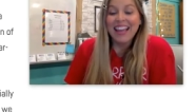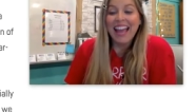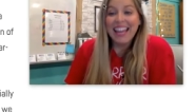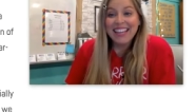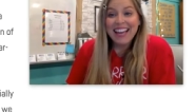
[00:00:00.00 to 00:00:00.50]

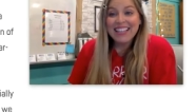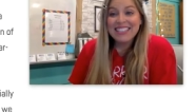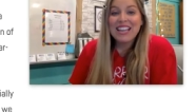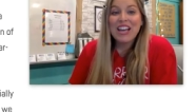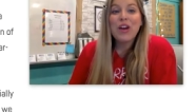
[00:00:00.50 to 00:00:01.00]
Hey
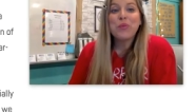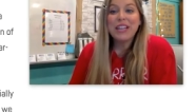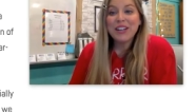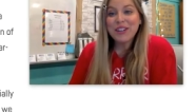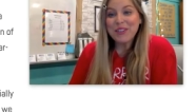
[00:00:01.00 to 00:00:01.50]
guys,
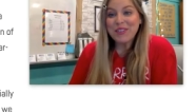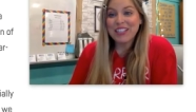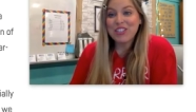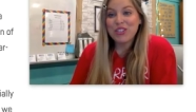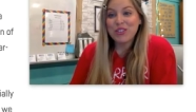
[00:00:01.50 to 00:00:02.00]
we are
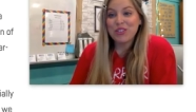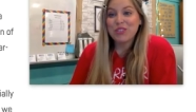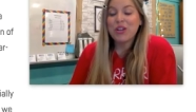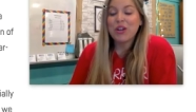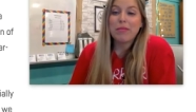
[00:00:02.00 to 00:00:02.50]
going to
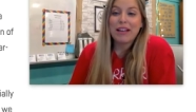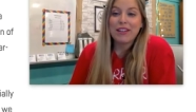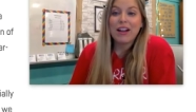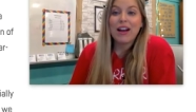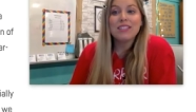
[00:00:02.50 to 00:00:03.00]
talk
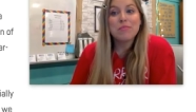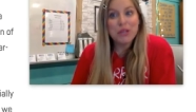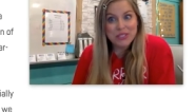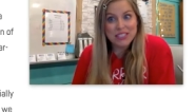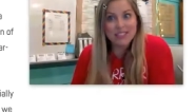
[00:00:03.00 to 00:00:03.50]
about
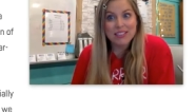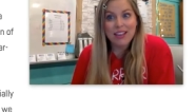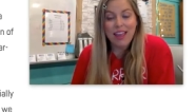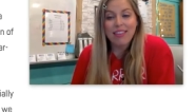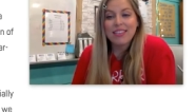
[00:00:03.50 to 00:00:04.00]
osmosis
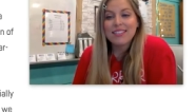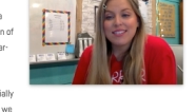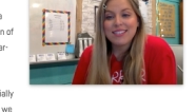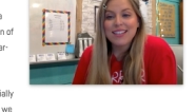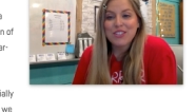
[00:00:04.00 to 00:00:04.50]
today. This
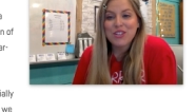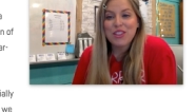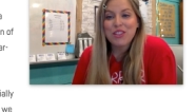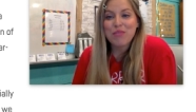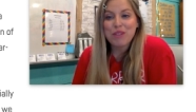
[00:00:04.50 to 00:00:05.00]
is
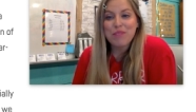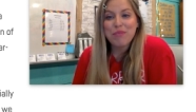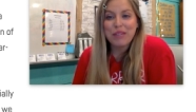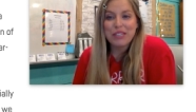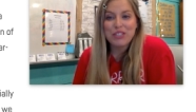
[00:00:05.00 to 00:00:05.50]
section
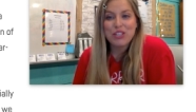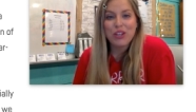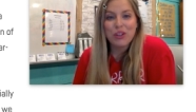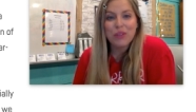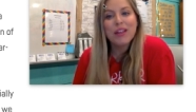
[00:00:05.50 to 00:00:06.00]

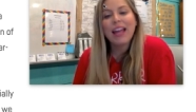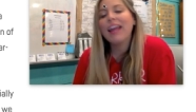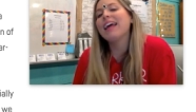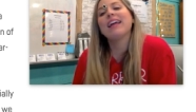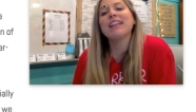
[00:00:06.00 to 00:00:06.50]
3.2,
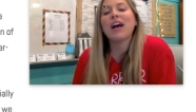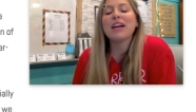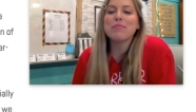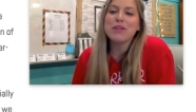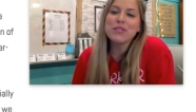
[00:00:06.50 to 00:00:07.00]
and
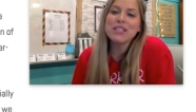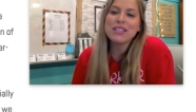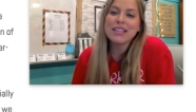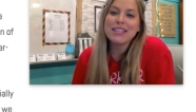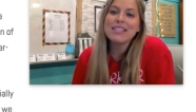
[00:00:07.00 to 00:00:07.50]
osmosis
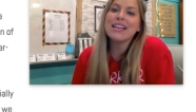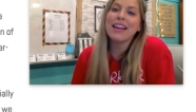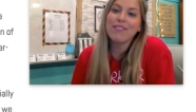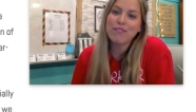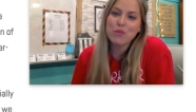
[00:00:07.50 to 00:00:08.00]
is
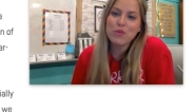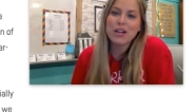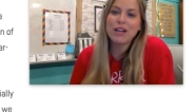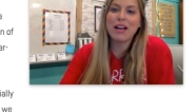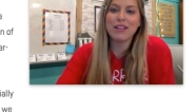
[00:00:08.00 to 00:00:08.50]
a
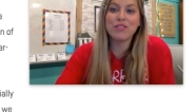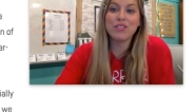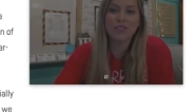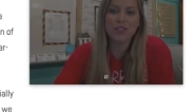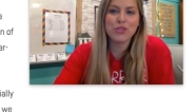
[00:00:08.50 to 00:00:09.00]
form of
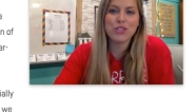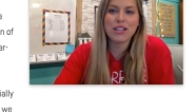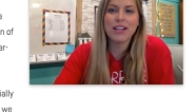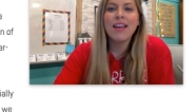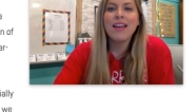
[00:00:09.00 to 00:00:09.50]
diffusion.